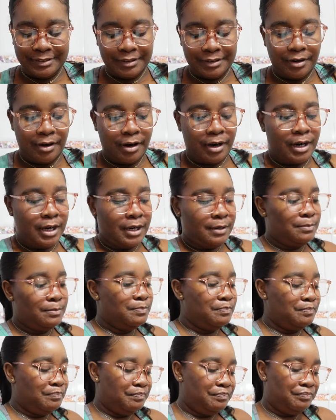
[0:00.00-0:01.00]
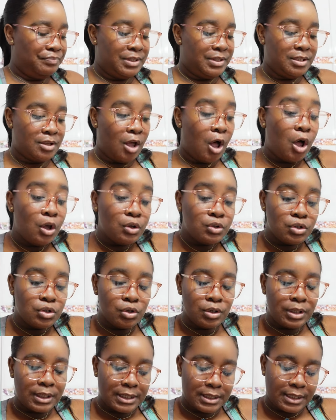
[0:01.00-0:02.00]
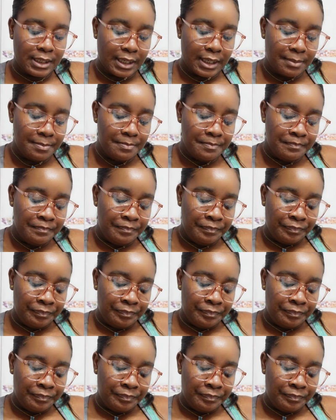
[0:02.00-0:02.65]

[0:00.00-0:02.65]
Alright. This is also the same.